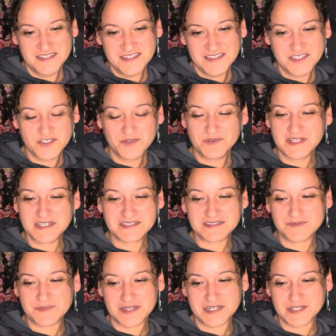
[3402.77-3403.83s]
like
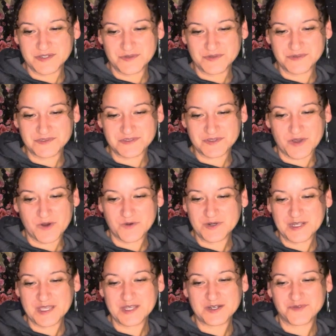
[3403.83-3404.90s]
somebody who's
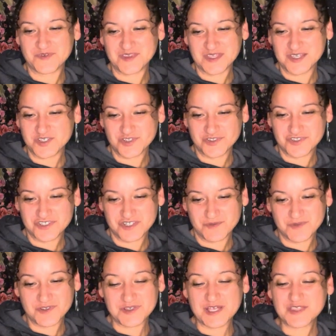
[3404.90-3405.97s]
already in a relationship,
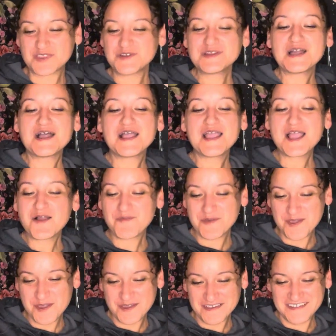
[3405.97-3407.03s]
and you're like, they're not
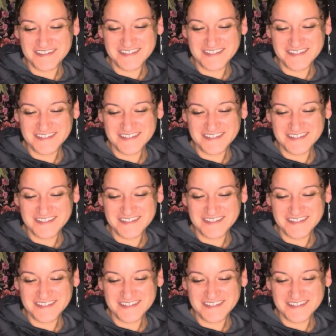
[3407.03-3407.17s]
happy.